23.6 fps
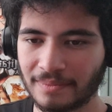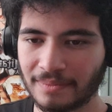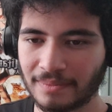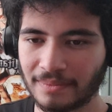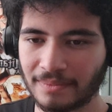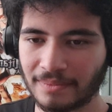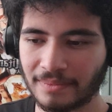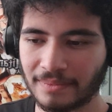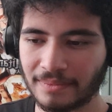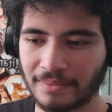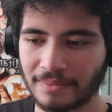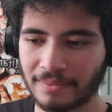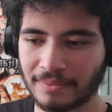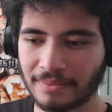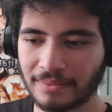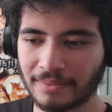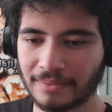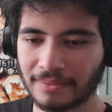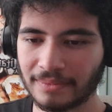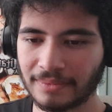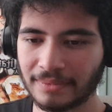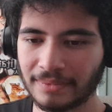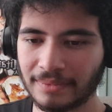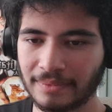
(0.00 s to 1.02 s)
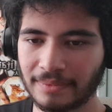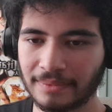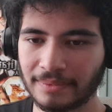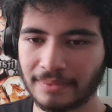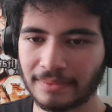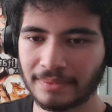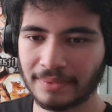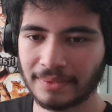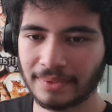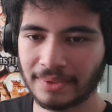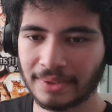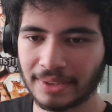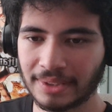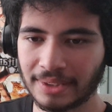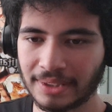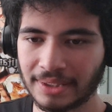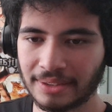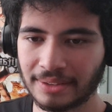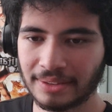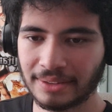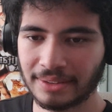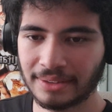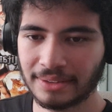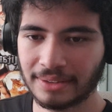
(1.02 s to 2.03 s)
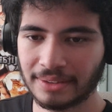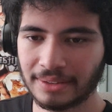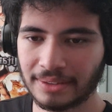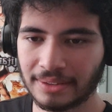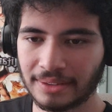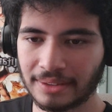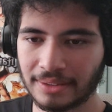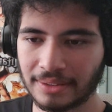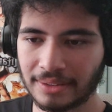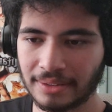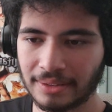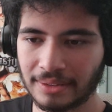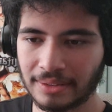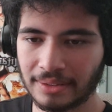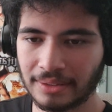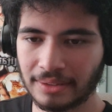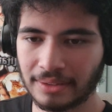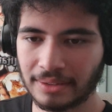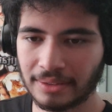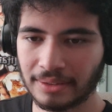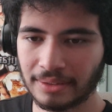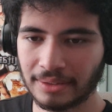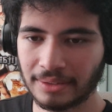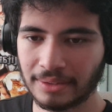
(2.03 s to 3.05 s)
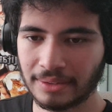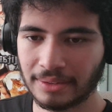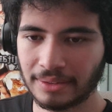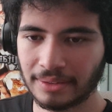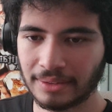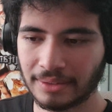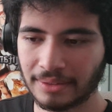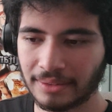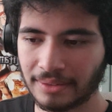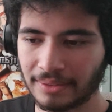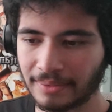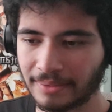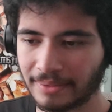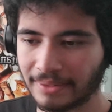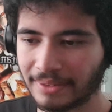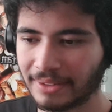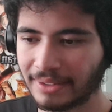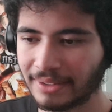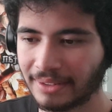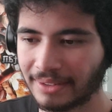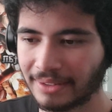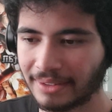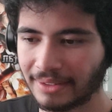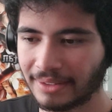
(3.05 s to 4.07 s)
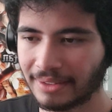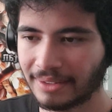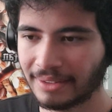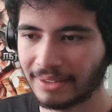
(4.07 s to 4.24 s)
Nothing is said.